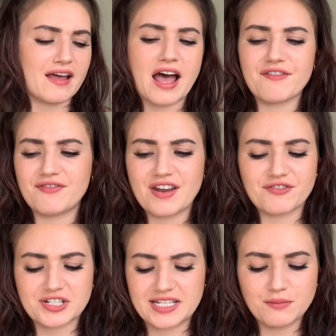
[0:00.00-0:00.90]
I've
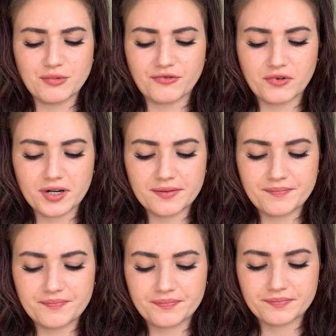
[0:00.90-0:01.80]
never seen before.
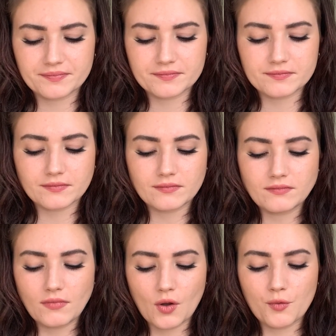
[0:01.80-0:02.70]

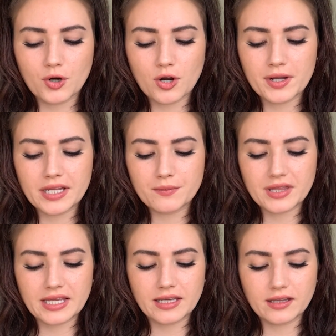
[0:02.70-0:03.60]
We're going in with
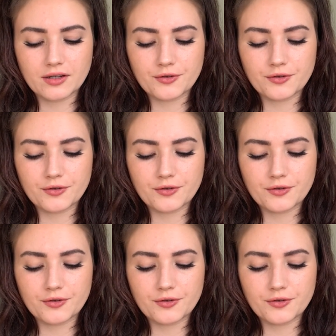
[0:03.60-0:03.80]
the Healing